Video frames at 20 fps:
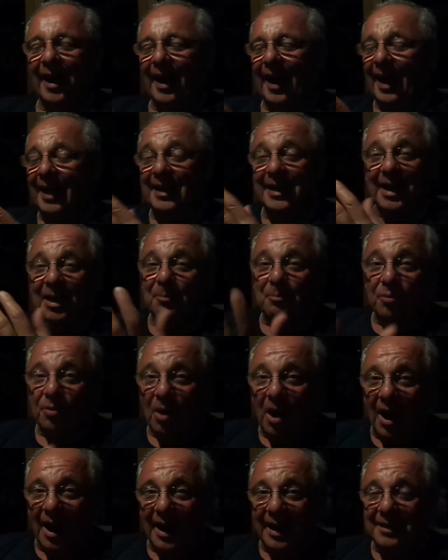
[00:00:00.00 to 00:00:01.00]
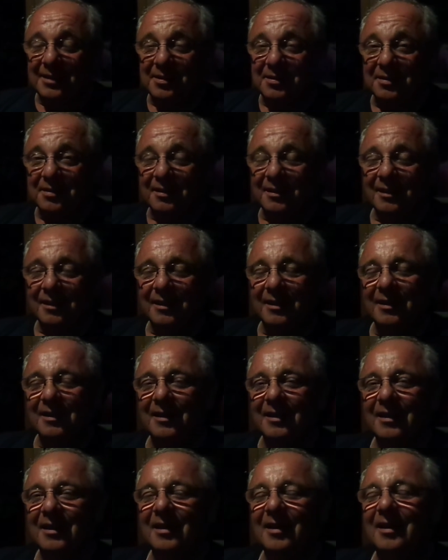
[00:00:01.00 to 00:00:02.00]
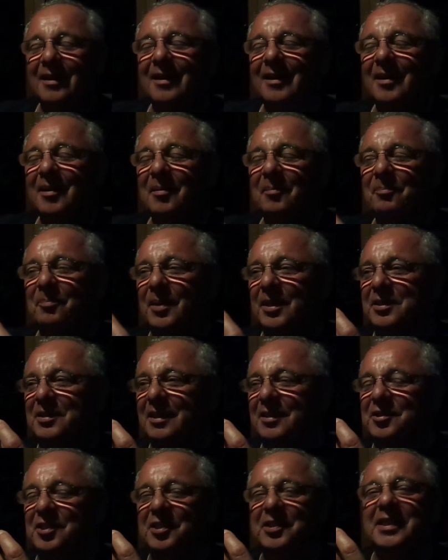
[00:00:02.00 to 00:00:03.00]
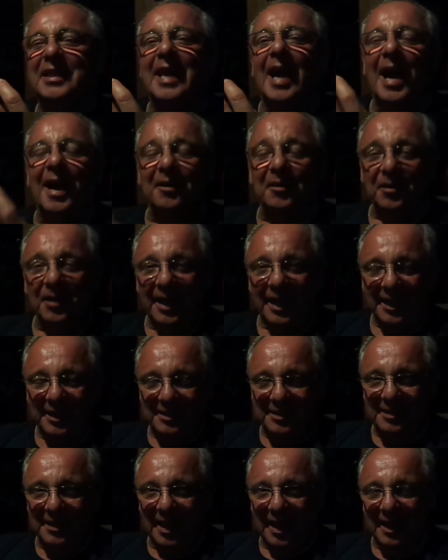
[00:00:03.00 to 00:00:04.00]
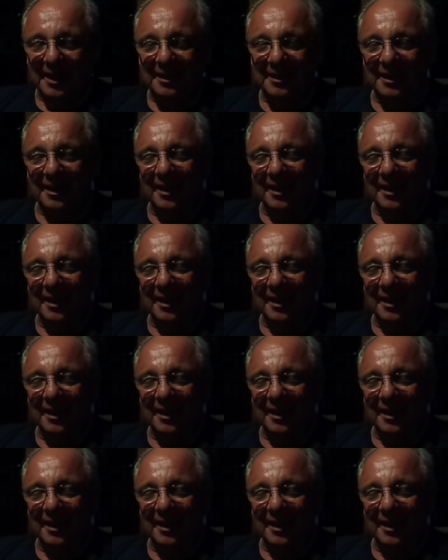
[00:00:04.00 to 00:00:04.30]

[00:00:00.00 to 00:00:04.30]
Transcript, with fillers: I didn't get a prize, but just the accolades that